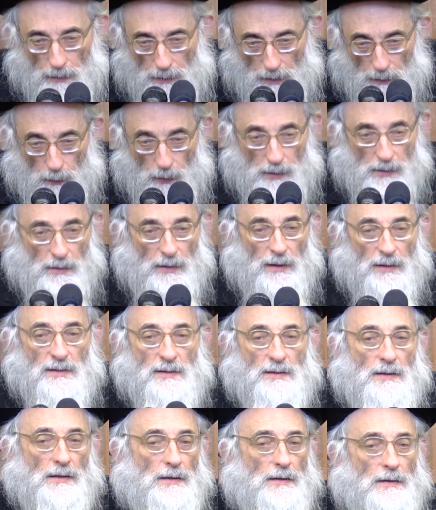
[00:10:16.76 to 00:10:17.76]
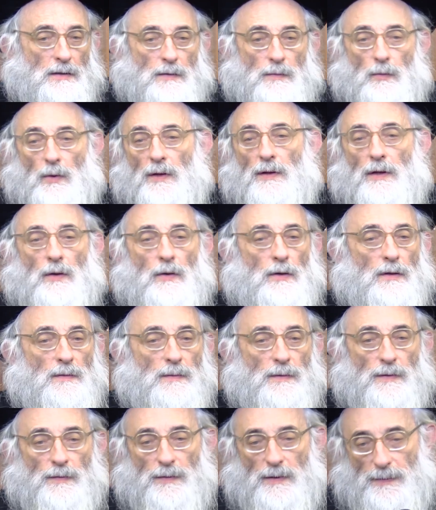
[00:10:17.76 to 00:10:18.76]
And what did they see in him? Why they called
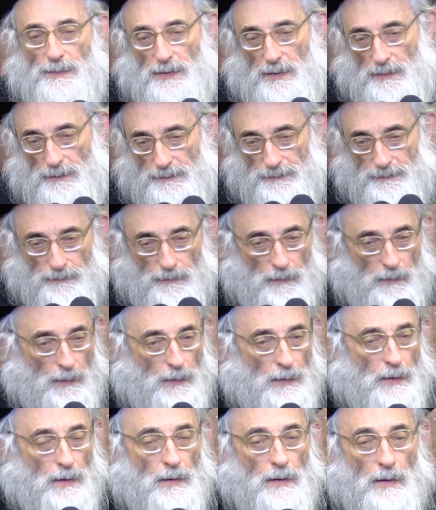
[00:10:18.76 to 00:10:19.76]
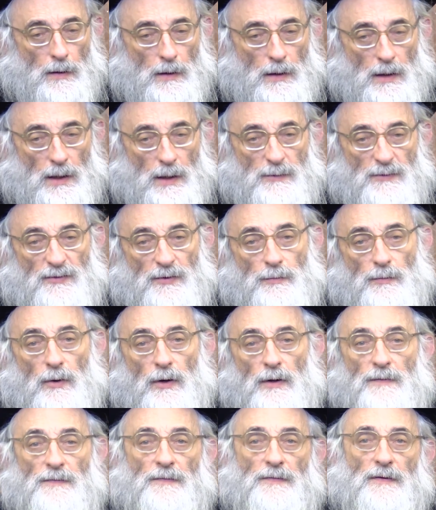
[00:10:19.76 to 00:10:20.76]
him the Rebbe? He was a
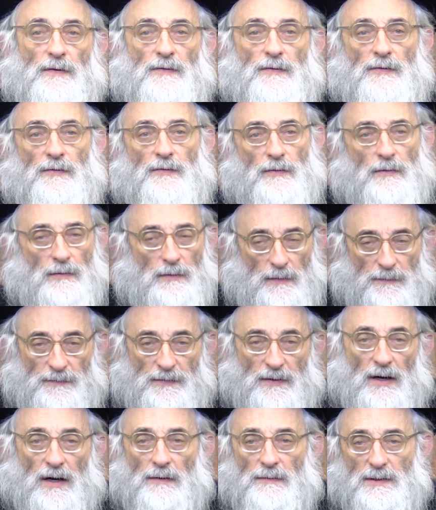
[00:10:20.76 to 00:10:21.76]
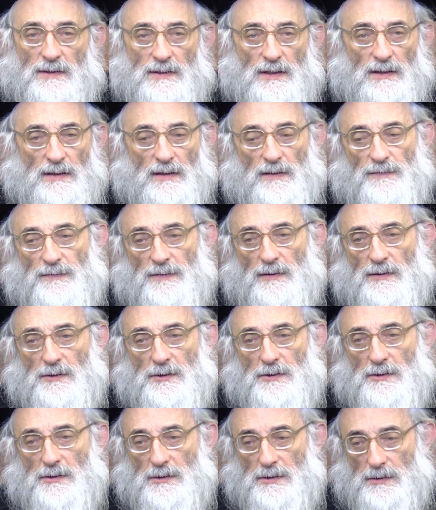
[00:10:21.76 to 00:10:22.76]
mephis of Taras
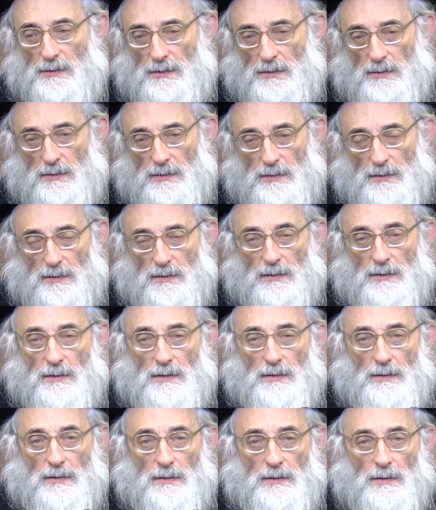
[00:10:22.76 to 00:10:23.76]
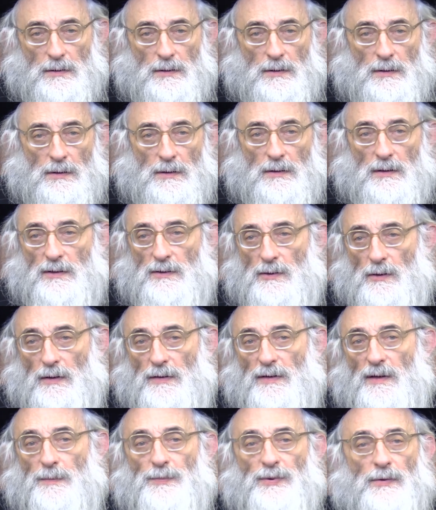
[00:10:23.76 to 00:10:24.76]
HaNefesh. They saw
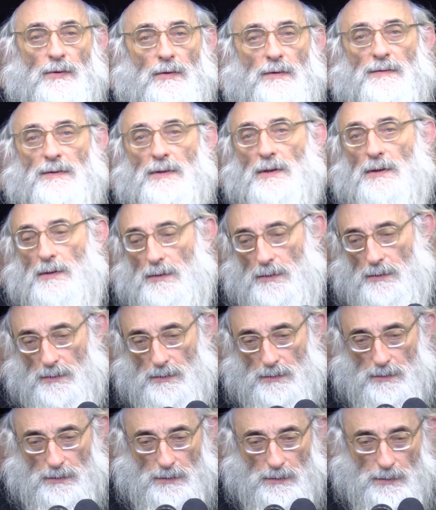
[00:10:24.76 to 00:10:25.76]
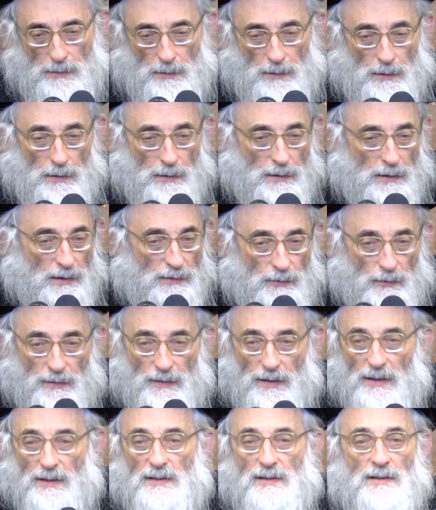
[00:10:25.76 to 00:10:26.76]
that purity. They saw
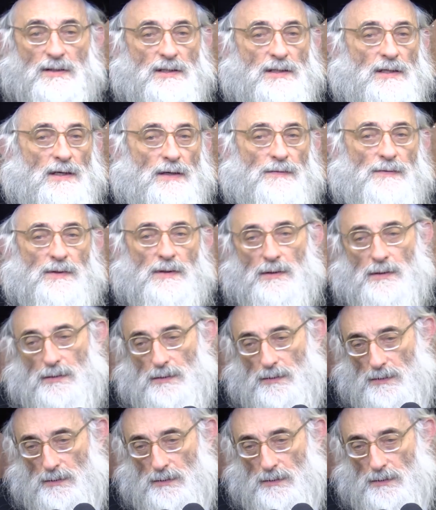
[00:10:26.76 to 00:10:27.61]
that sincerity.